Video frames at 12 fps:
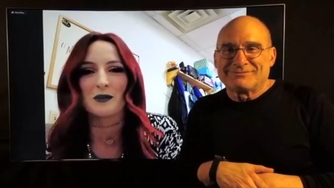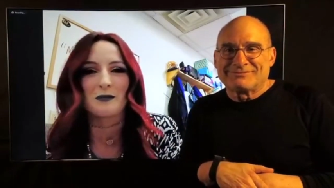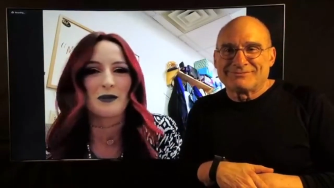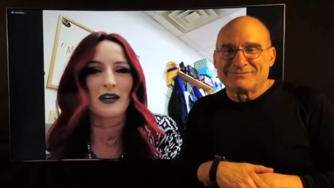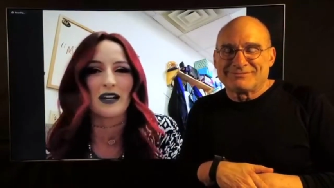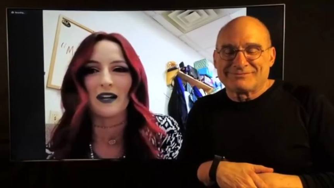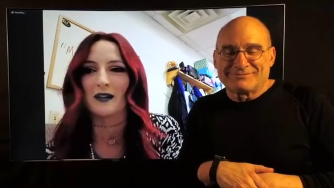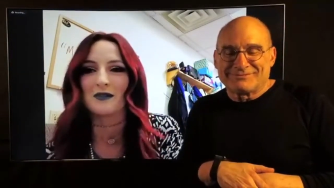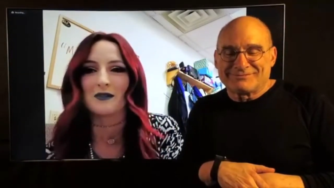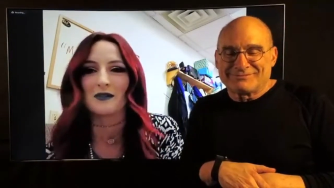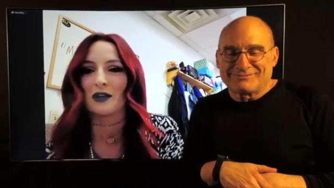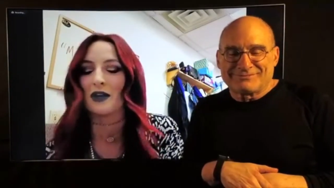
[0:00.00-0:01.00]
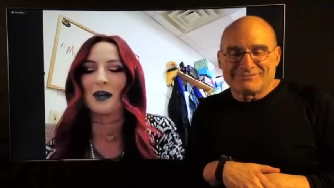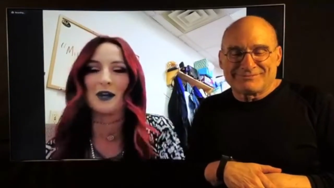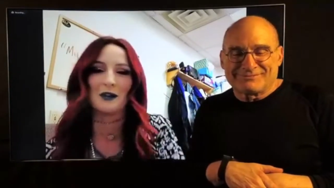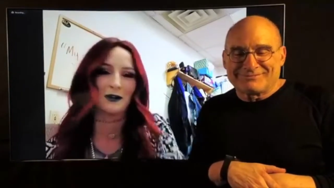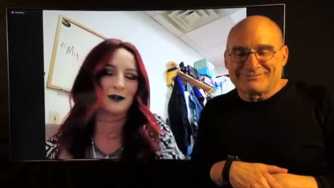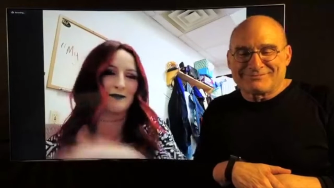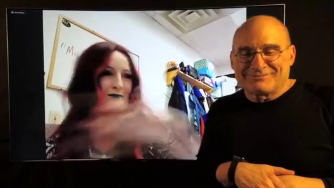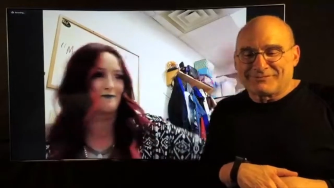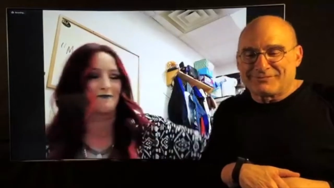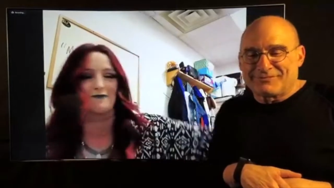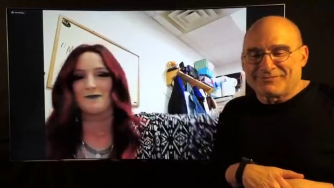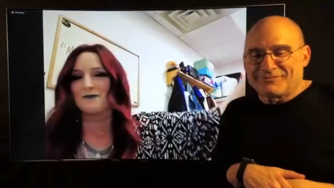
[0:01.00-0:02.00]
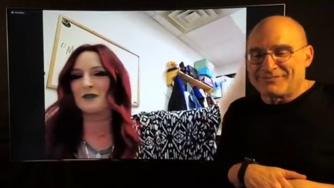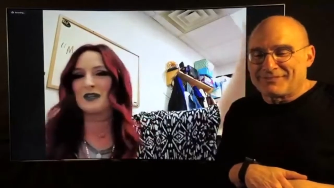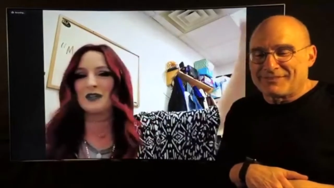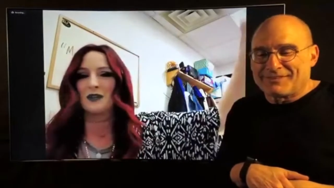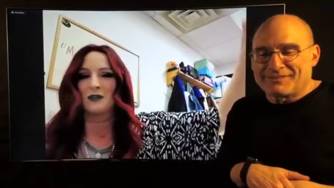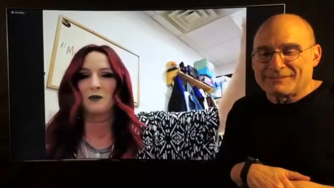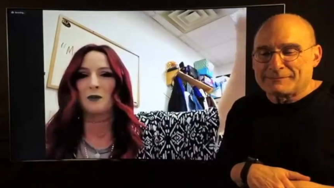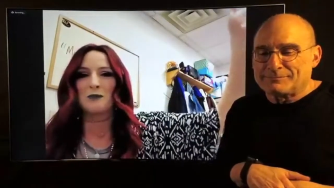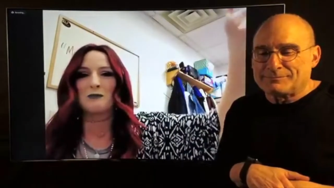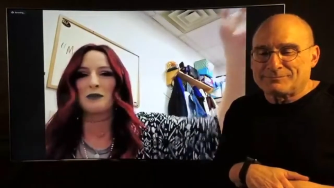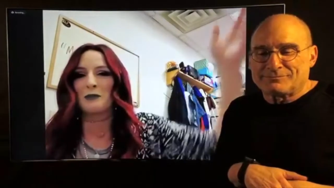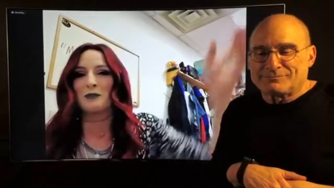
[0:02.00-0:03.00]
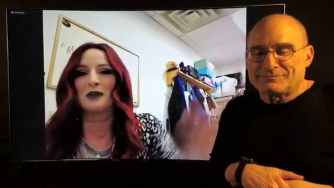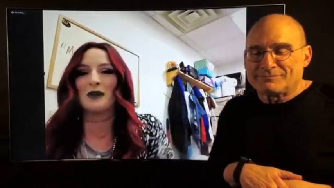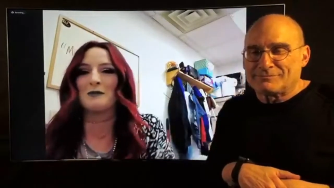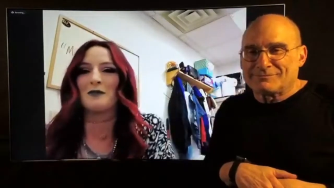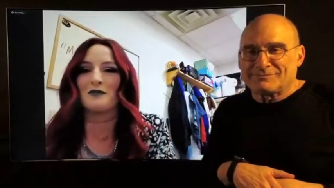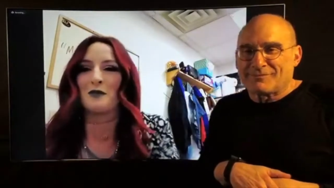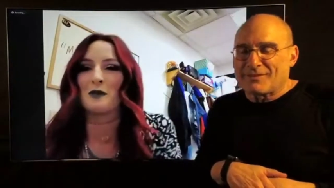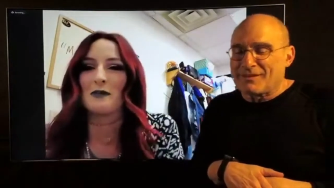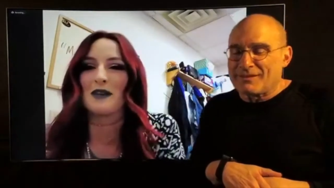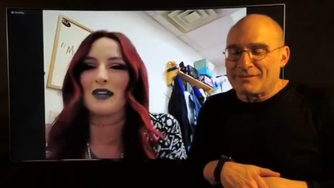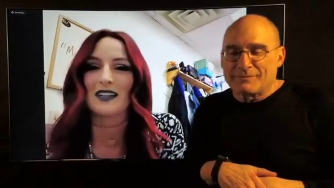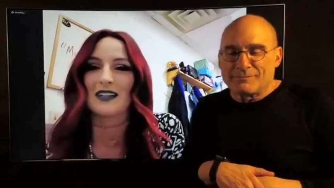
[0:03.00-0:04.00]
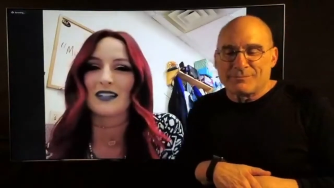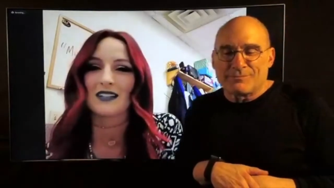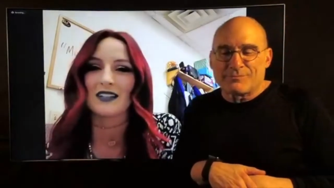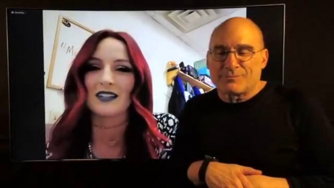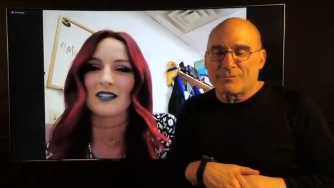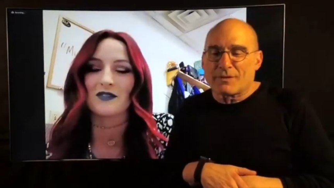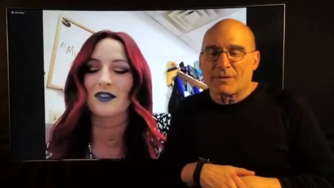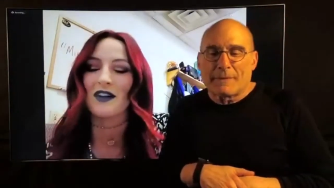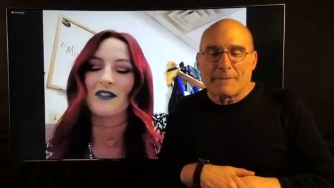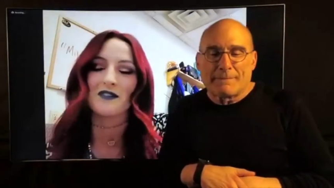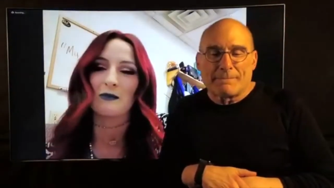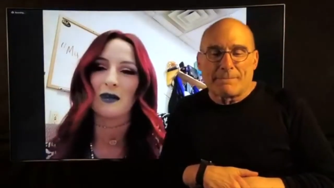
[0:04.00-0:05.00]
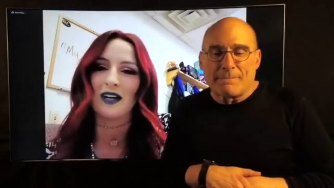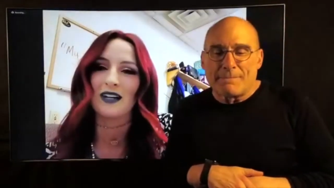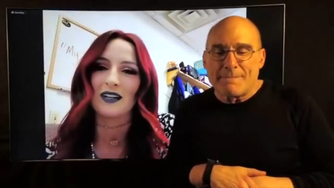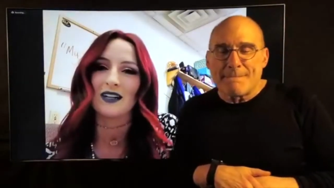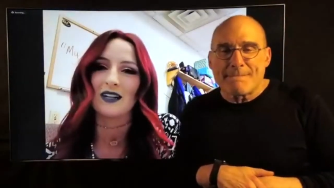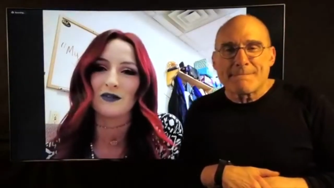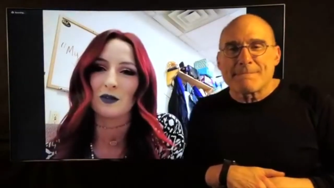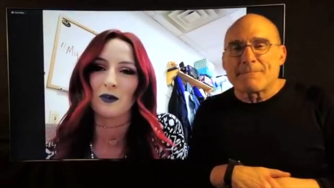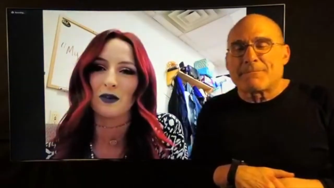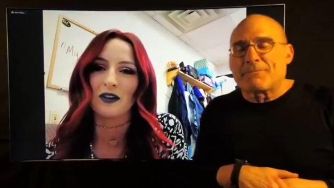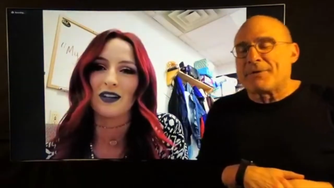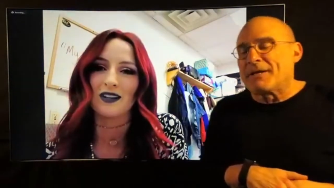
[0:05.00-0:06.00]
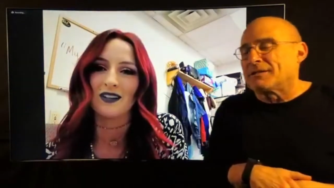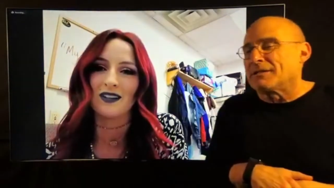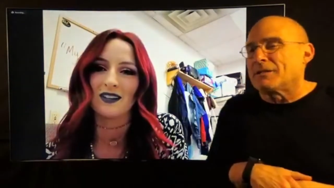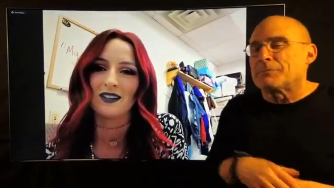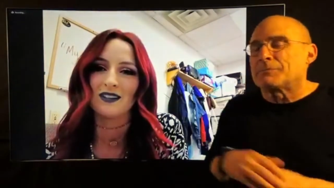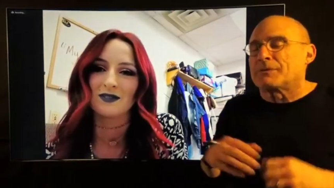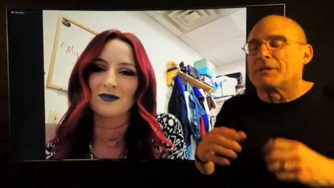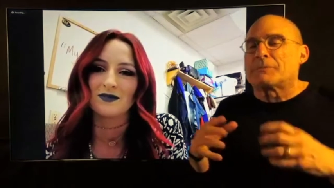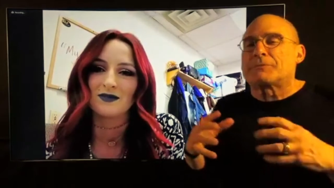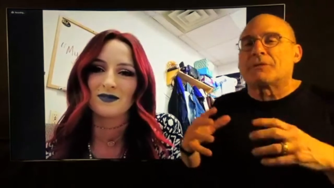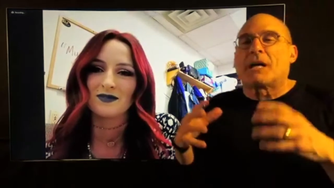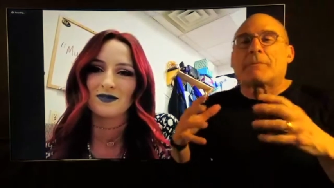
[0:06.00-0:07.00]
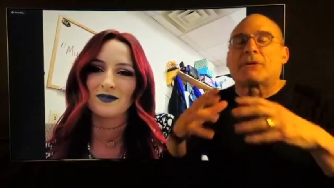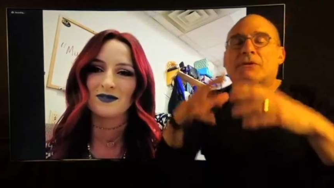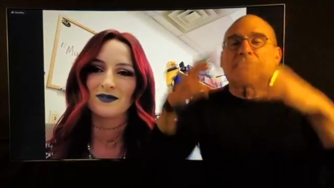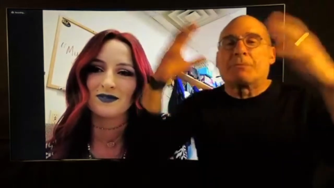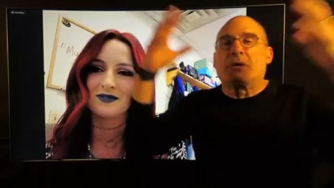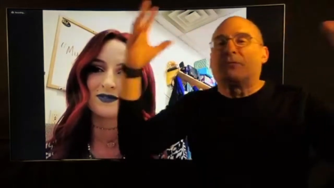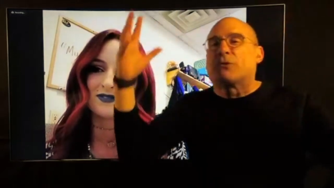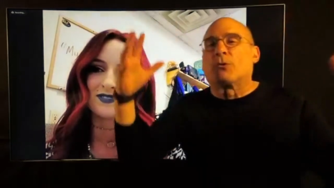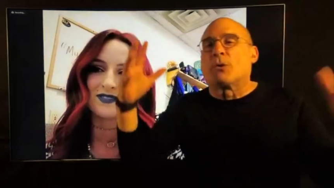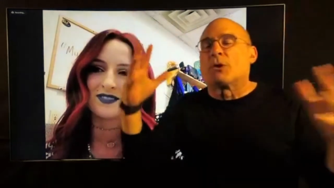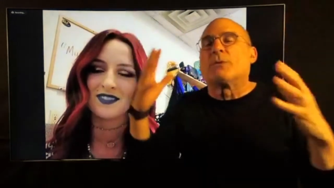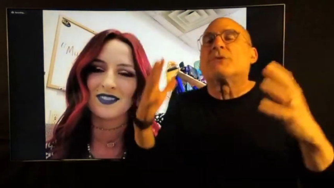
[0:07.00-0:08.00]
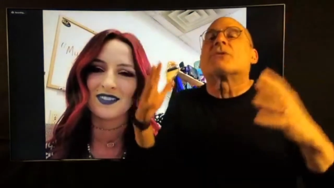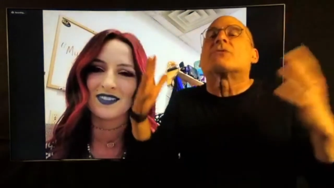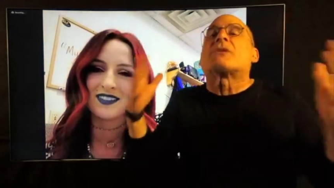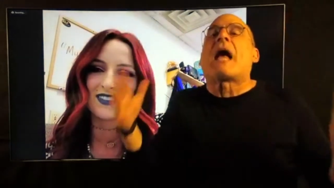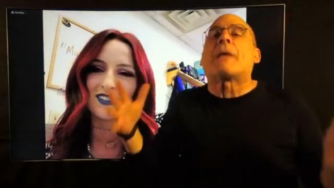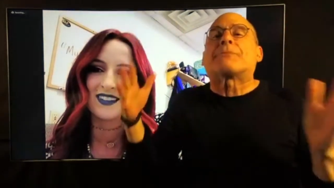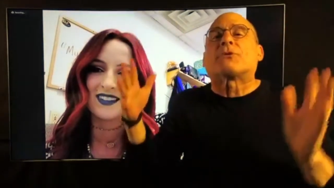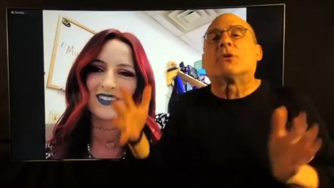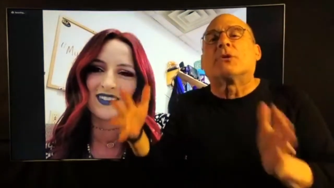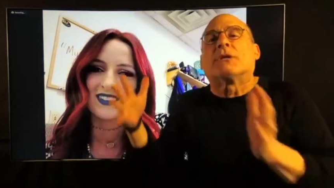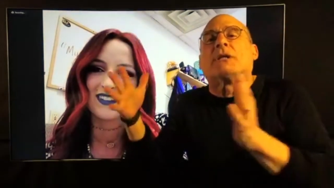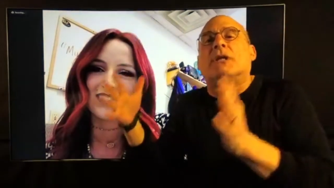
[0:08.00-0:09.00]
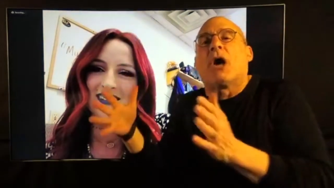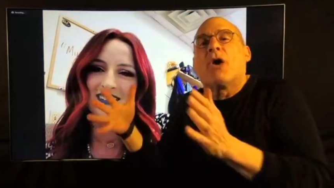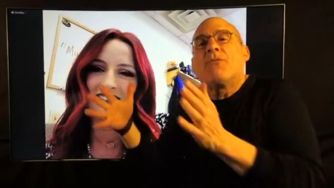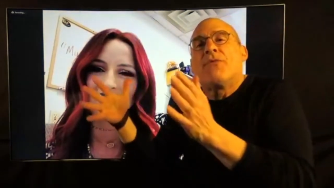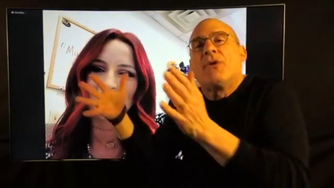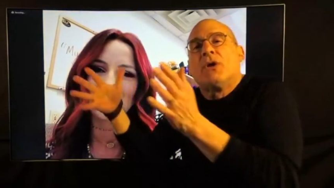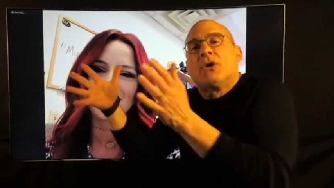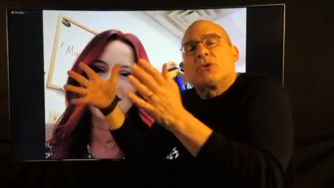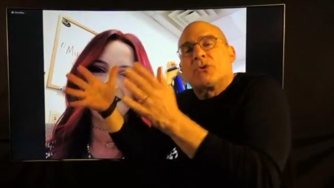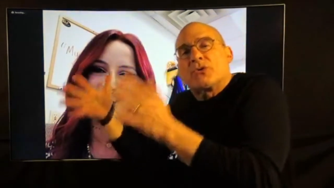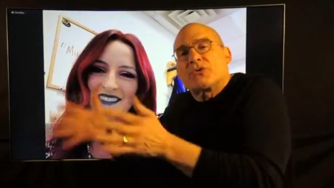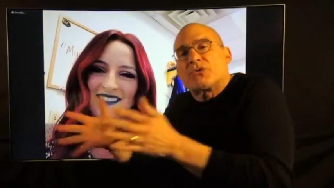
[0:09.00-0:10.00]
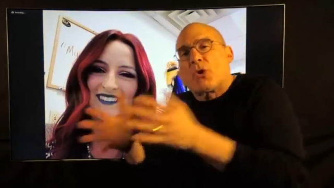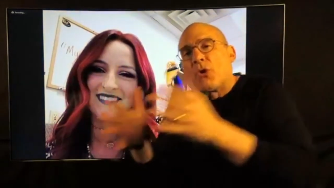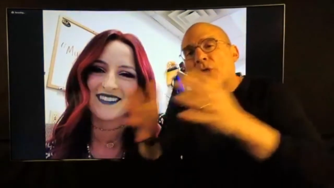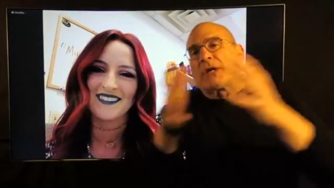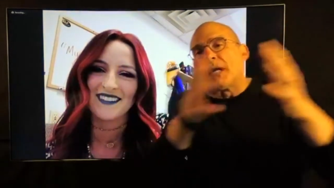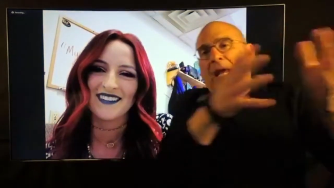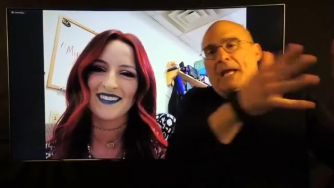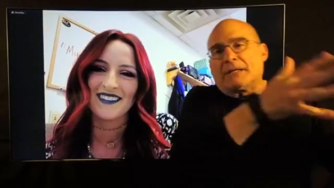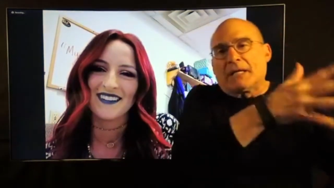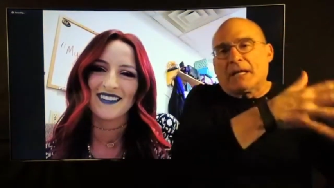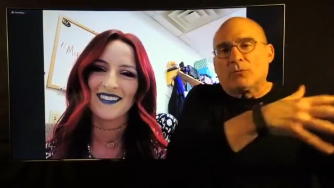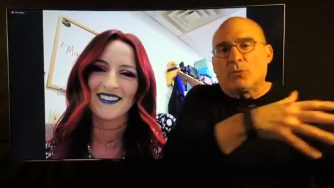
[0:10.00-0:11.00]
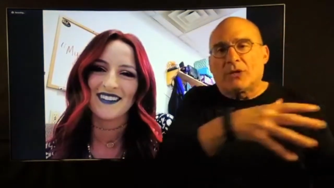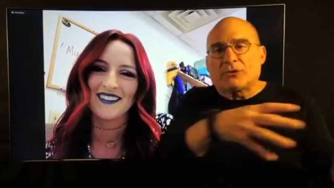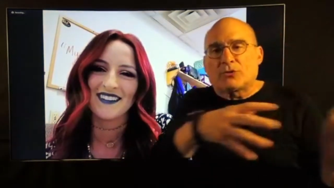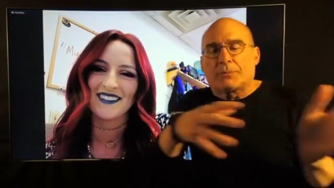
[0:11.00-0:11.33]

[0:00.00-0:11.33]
Speaker 1: just for me or the one hundred and one people before me. Like it's for everybody. If
Speaker 2: you want it. Peyton Gibson, I'm going to speak for the world. We just absolutely love your story and, and what you're